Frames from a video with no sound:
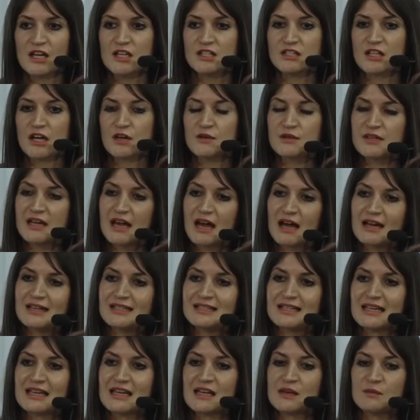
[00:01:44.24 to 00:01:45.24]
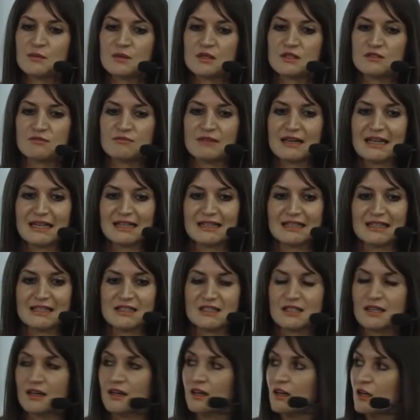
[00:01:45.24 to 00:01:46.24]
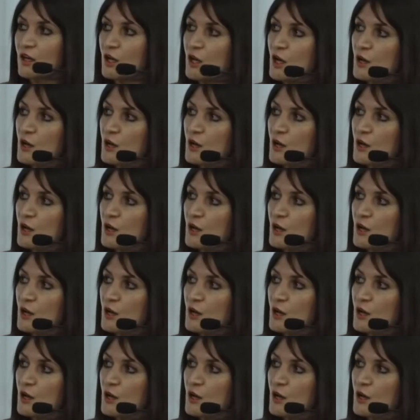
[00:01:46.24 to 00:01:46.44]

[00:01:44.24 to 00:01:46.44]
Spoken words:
So the idea was really to